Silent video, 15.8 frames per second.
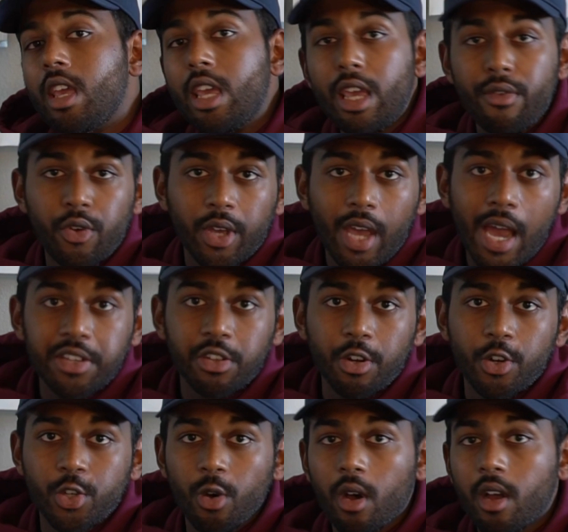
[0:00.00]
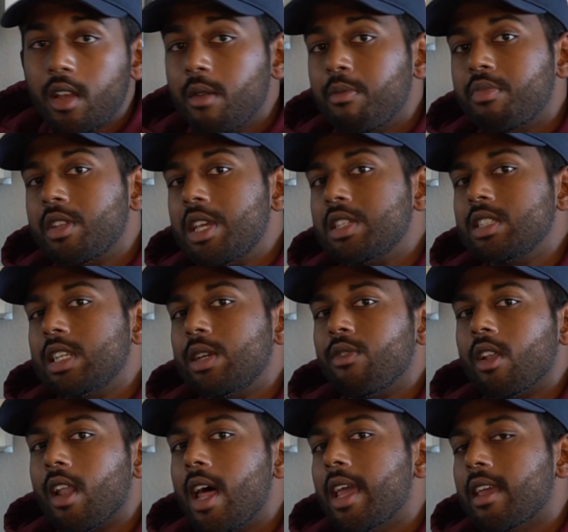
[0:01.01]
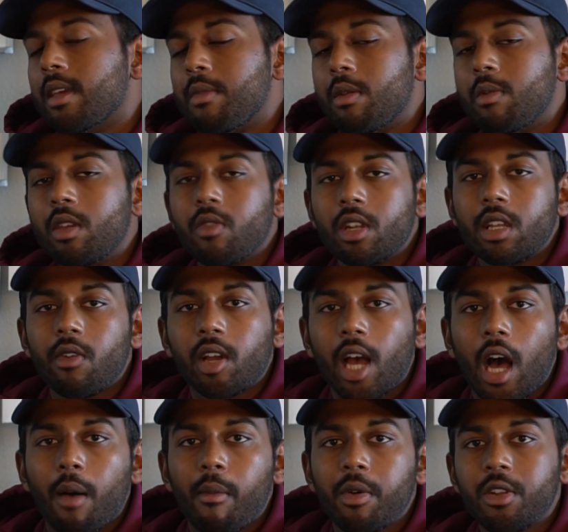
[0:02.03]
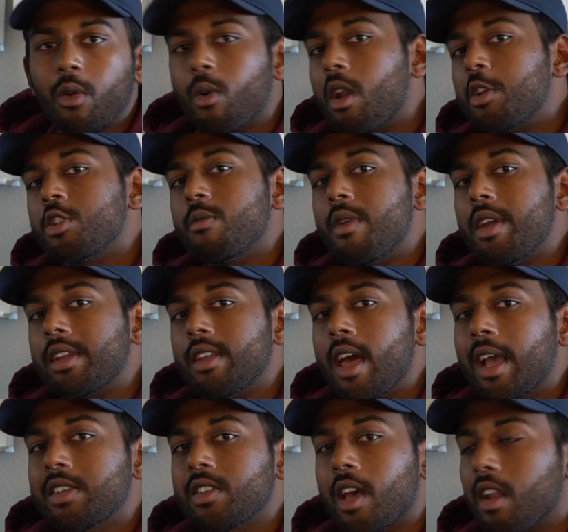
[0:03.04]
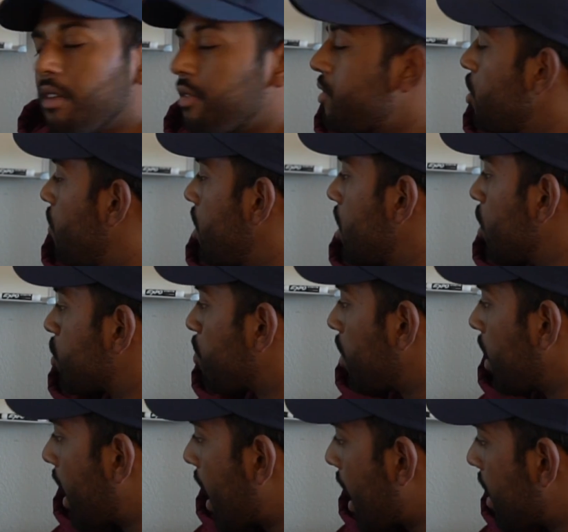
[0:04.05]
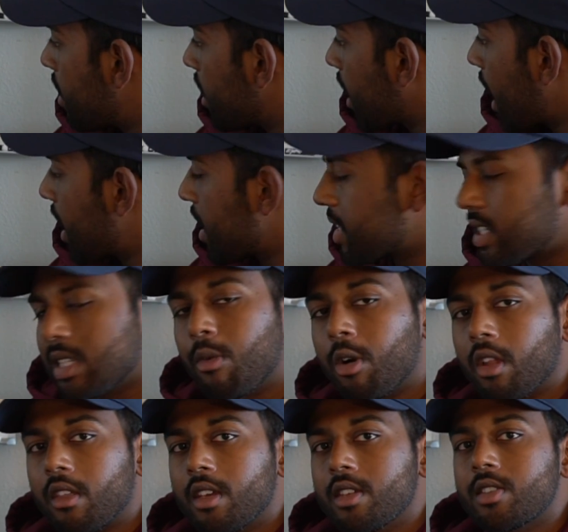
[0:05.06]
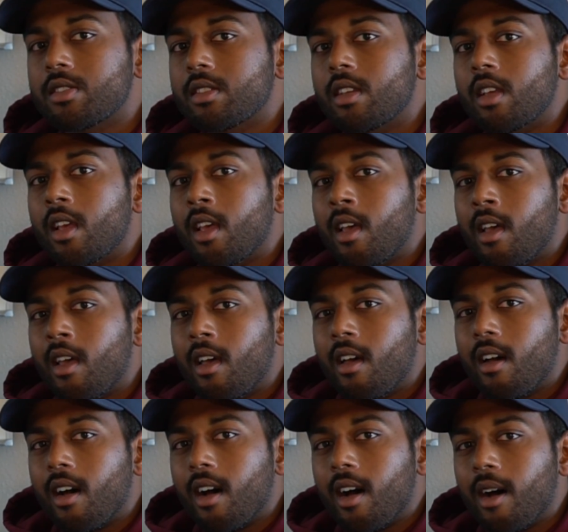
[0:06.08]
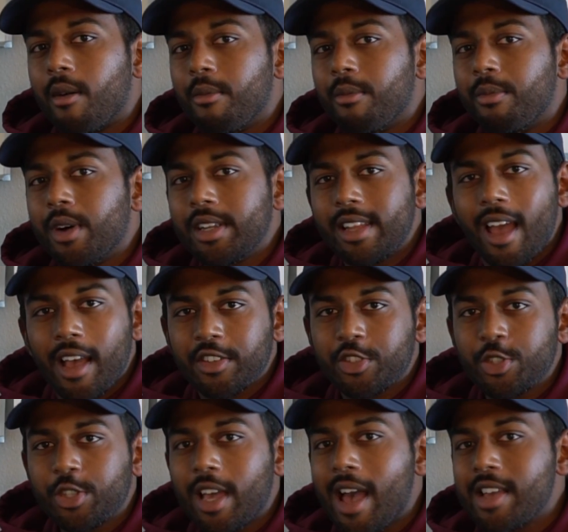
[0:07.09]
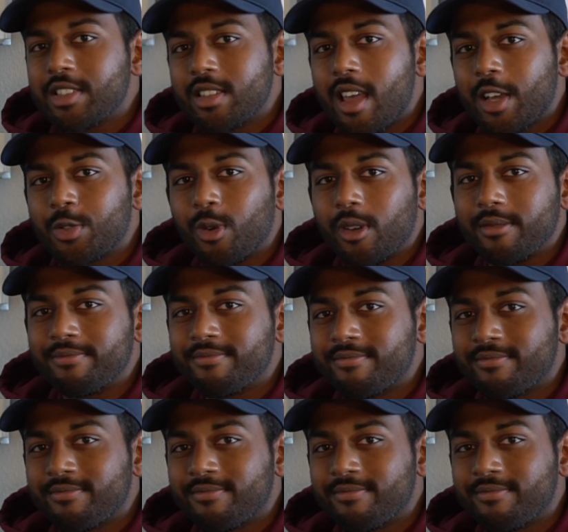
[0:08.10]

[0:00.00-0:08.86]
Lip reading: If you guys did enjoy, please leave a like and maybe even leave a comment on what I should make next. Got a few videos planned, kind of similar to this. But yeah, see you guys in the next one.